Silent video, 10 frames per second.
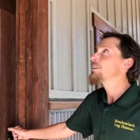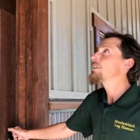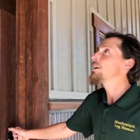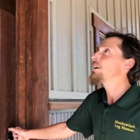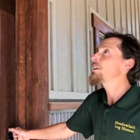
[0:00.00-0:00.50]

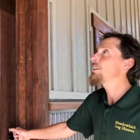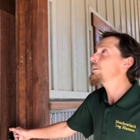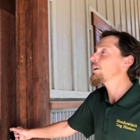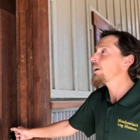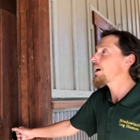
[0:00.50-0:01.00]
Uh, he
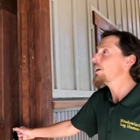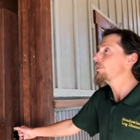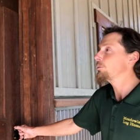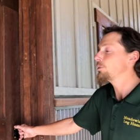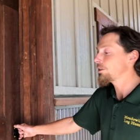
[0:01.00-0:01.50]
did a lot of
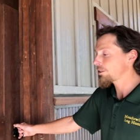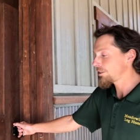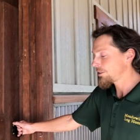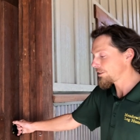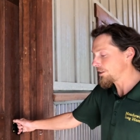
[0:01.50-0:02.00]
the work,
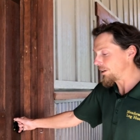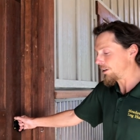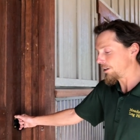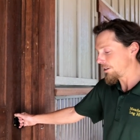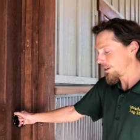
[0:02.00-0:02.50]

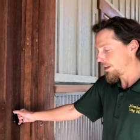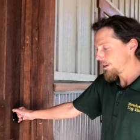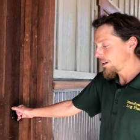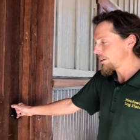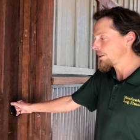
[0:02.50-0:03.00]
uh, and he